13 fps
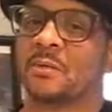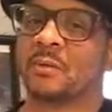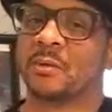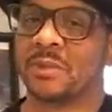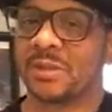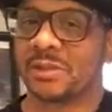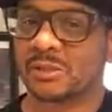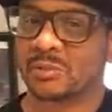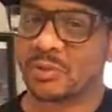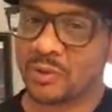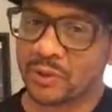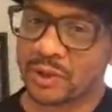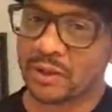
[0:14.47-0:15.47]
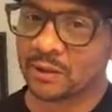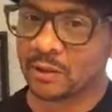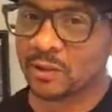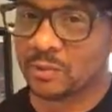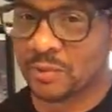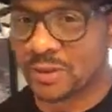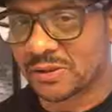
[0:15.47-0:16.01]
will be supporting
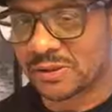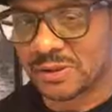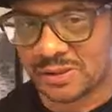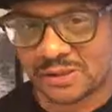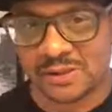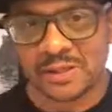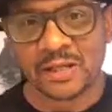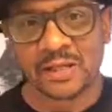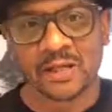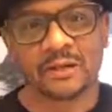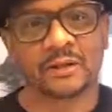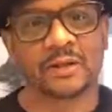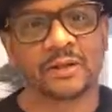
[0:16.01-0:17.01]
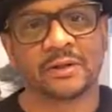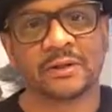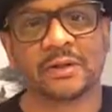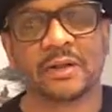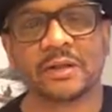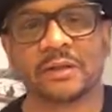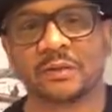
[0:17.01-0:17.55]
local business out here
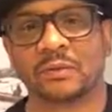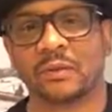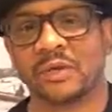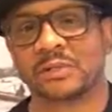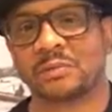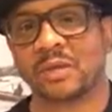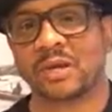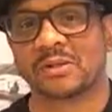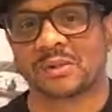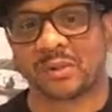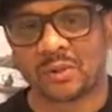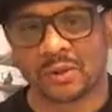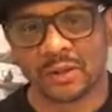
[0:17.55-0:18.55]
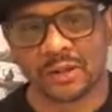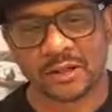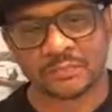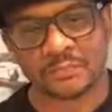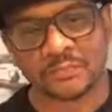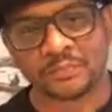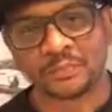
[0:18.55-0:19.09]
in Grants Pass, Oregon.